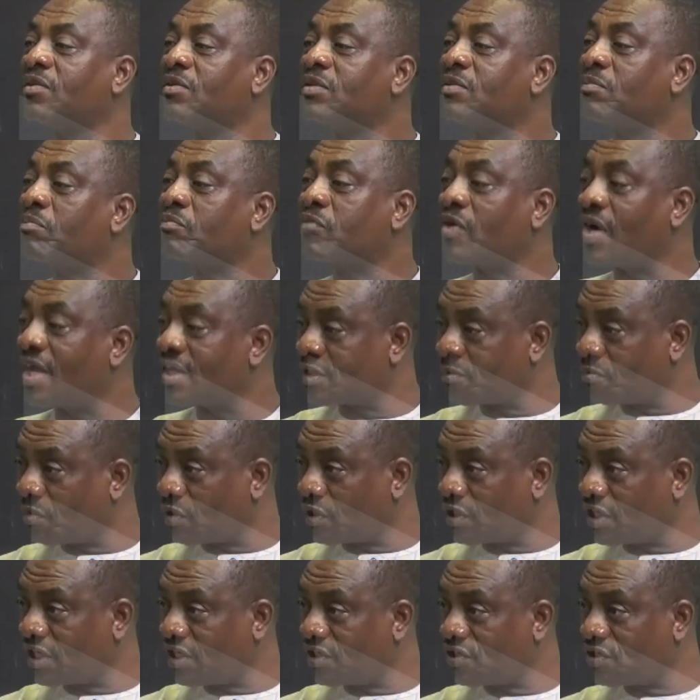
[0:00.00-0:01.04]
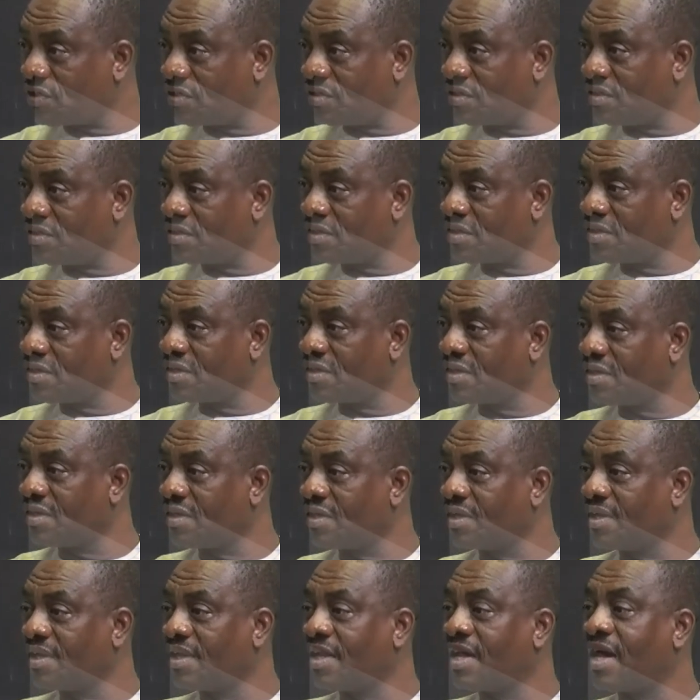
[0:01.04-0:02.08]
Transportation,
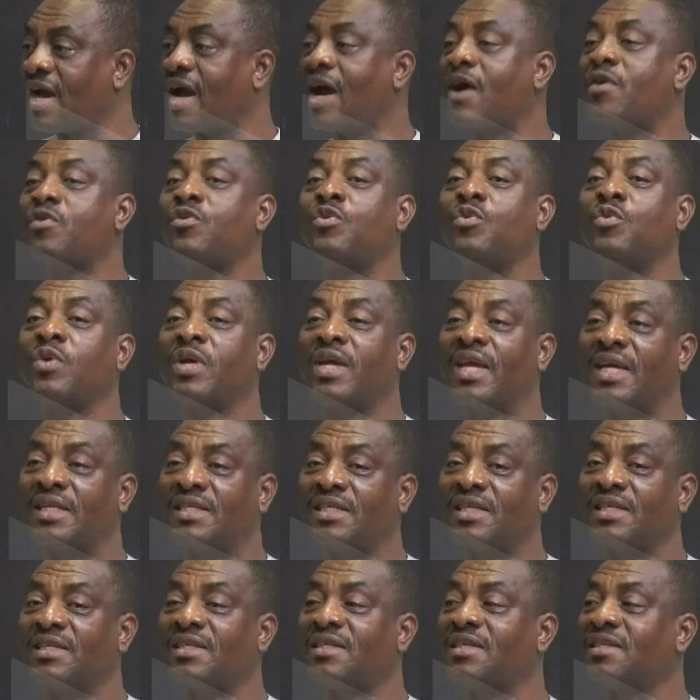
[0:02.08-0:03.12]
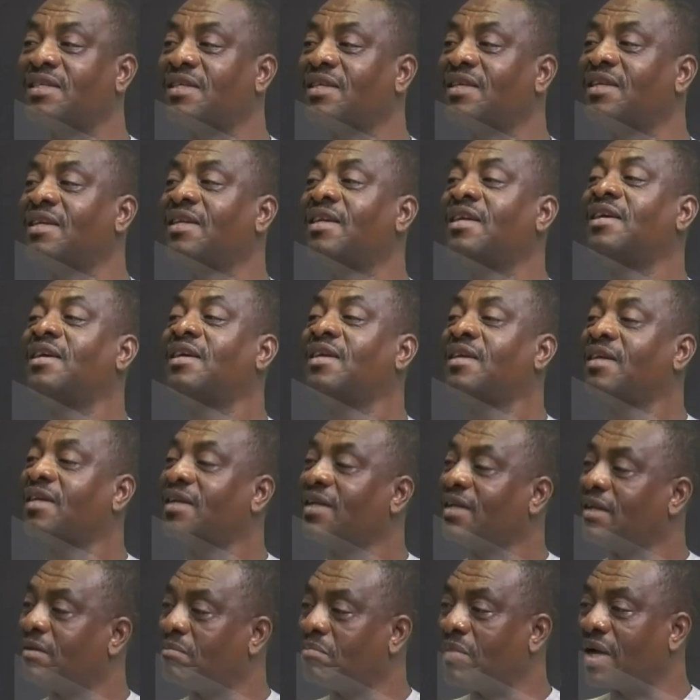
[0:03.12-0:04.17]
how you get it,
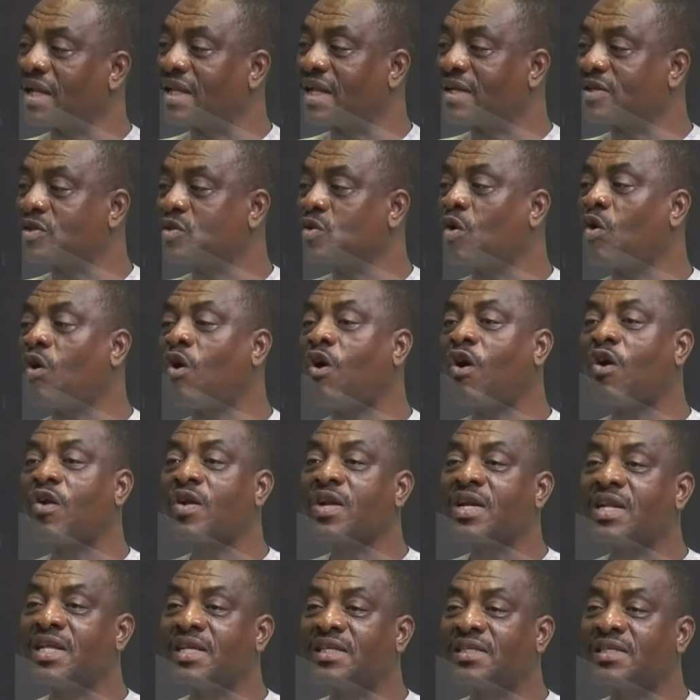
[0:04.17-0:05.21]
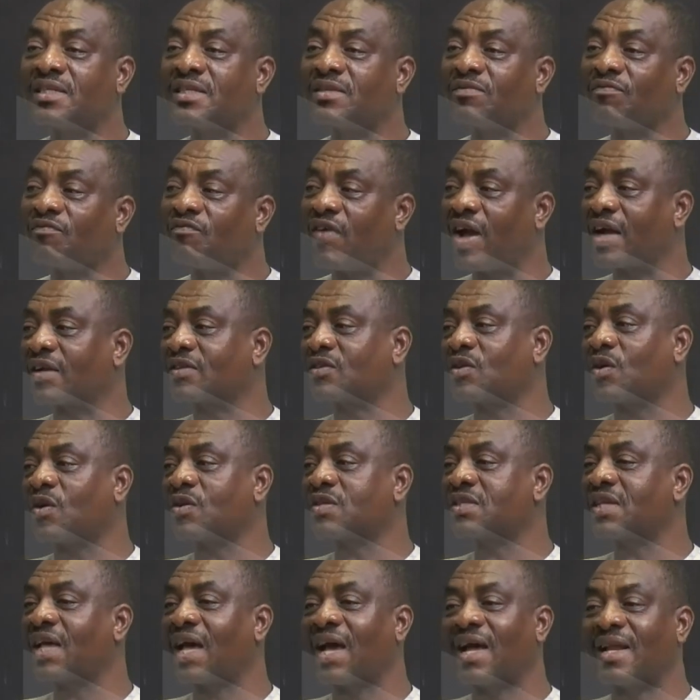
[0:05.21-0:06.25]
it matters. So all these
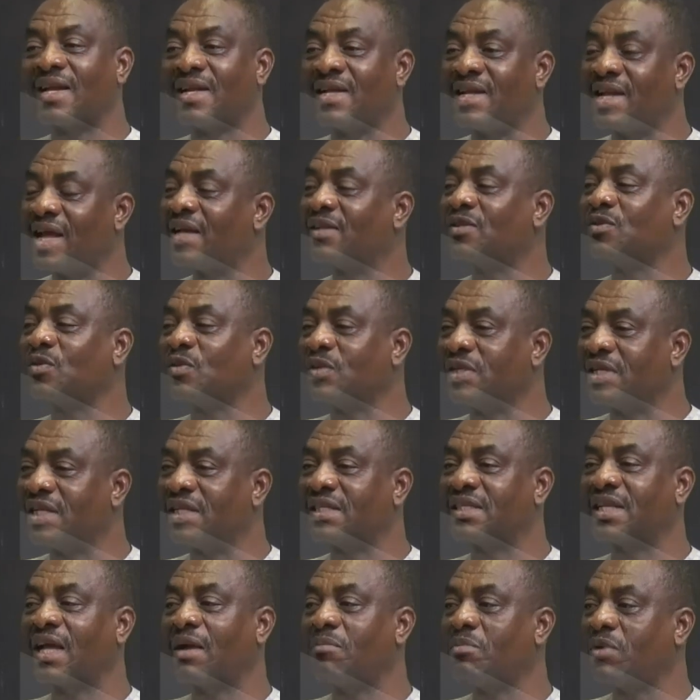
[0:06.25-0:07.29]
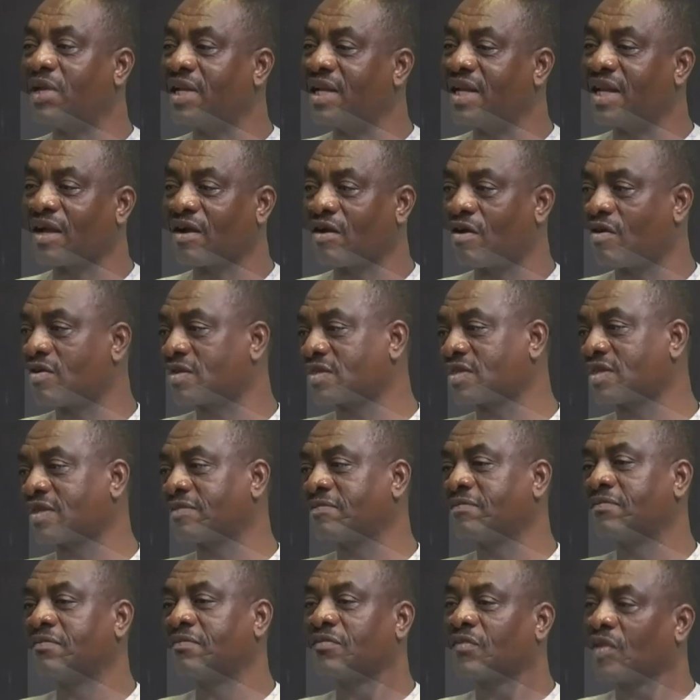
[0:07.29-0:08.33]
factors are there to determine the cost
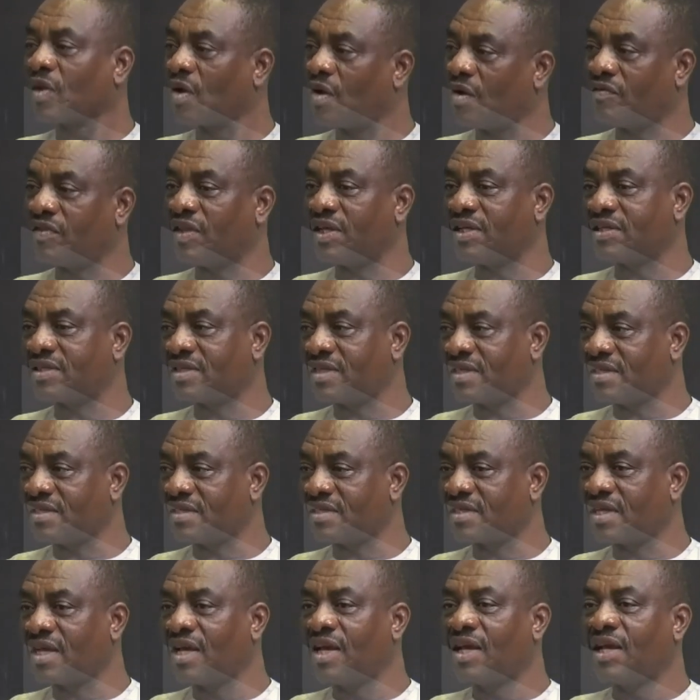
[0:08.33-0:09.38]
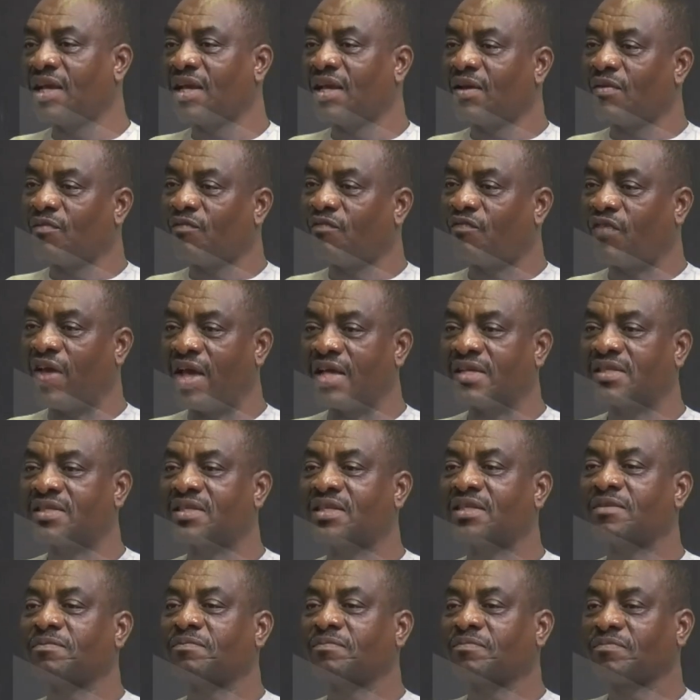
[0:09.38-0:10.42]
of these things.
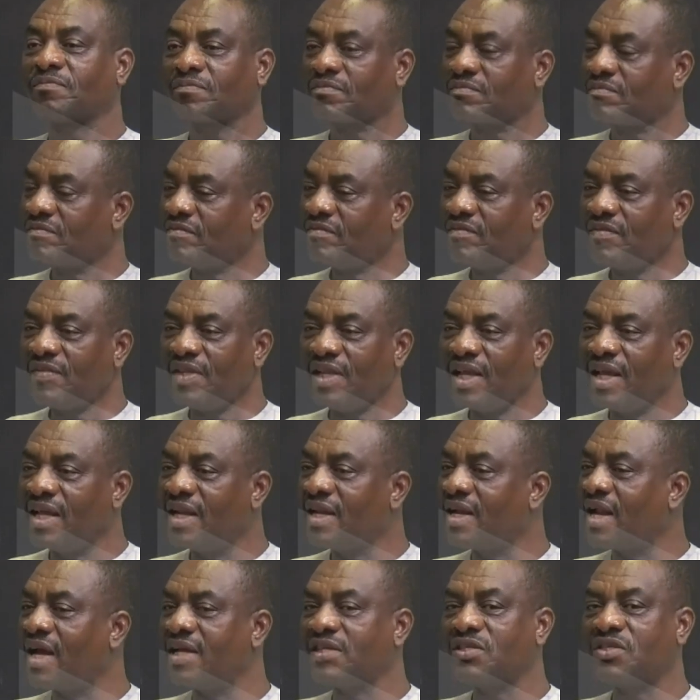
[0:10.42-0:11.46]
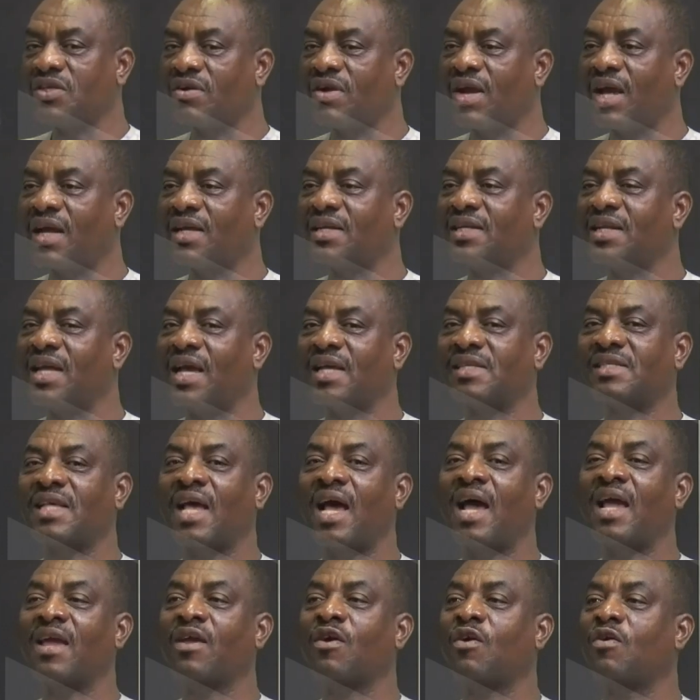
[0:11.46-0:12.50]
First, in Nigeria, there is
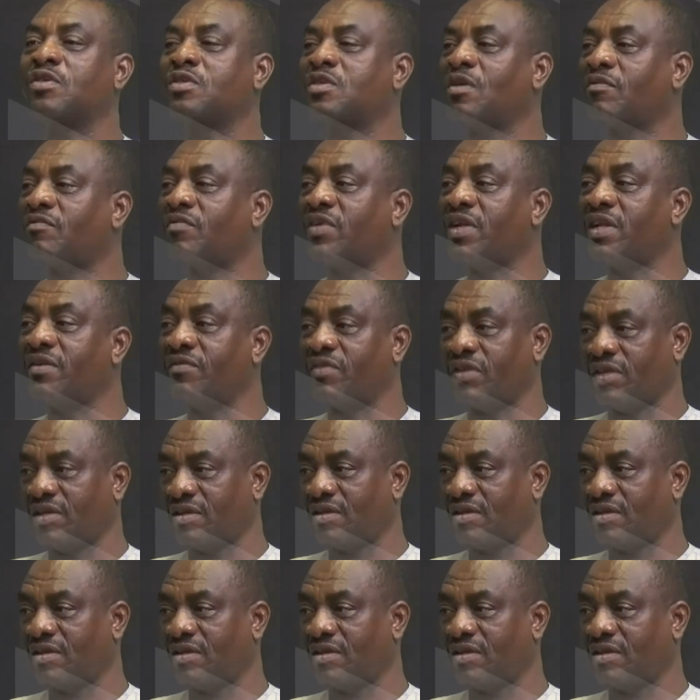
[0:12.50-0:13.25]
high cost of living.